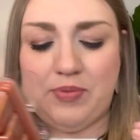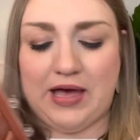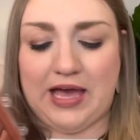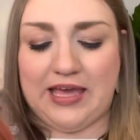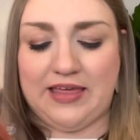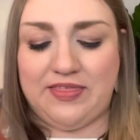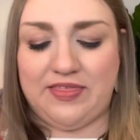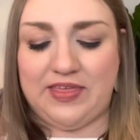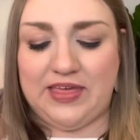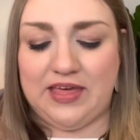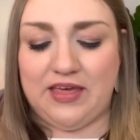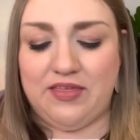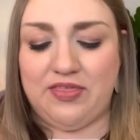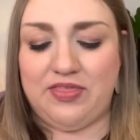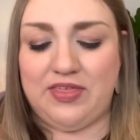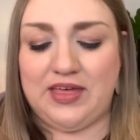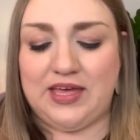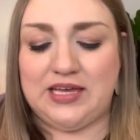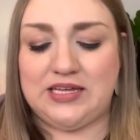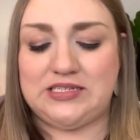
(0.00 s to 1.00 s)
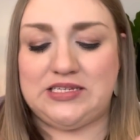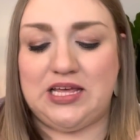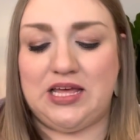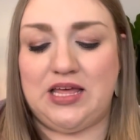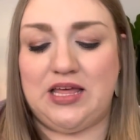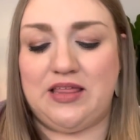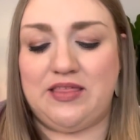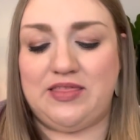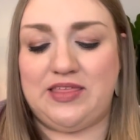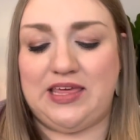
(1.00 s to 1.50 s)
I think that
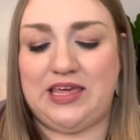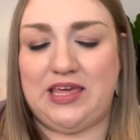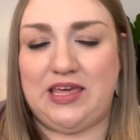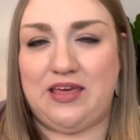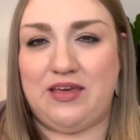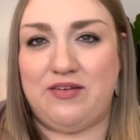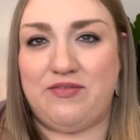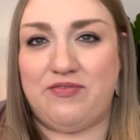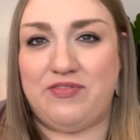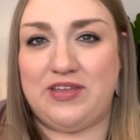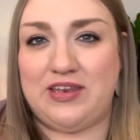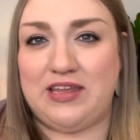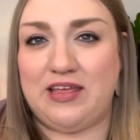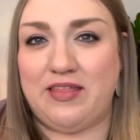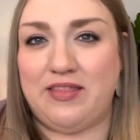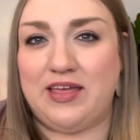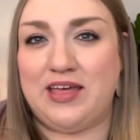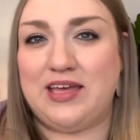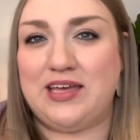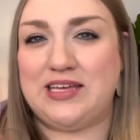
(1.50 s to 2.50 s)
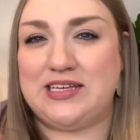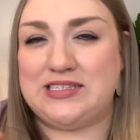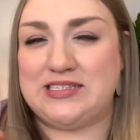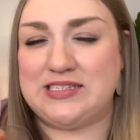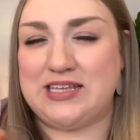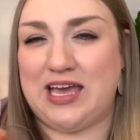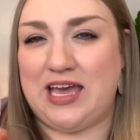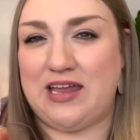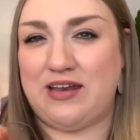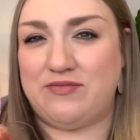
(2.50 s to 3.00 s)
the vanilla is
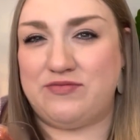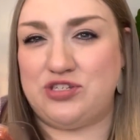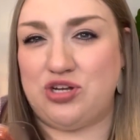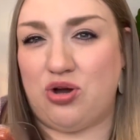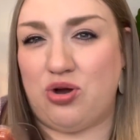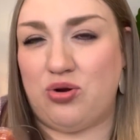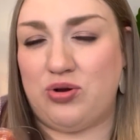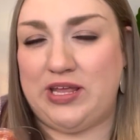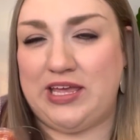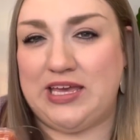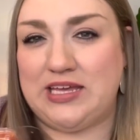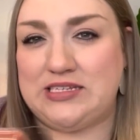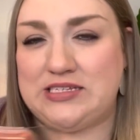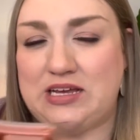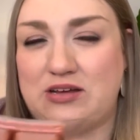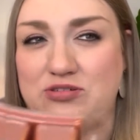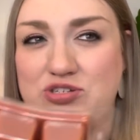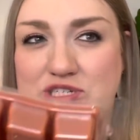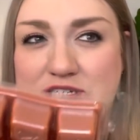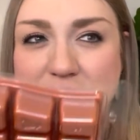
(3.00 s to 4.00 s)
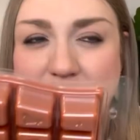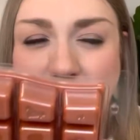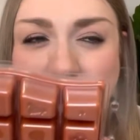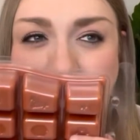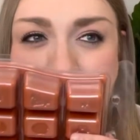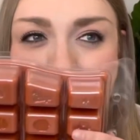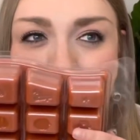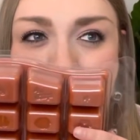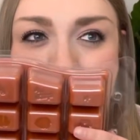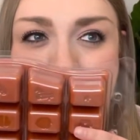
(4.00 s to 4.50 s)
kind of toning it down just a
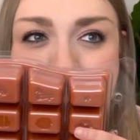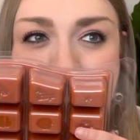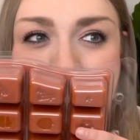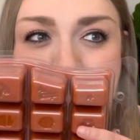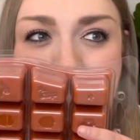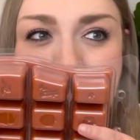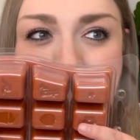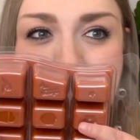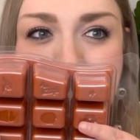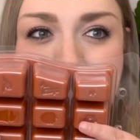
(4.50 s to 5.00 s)
little bit.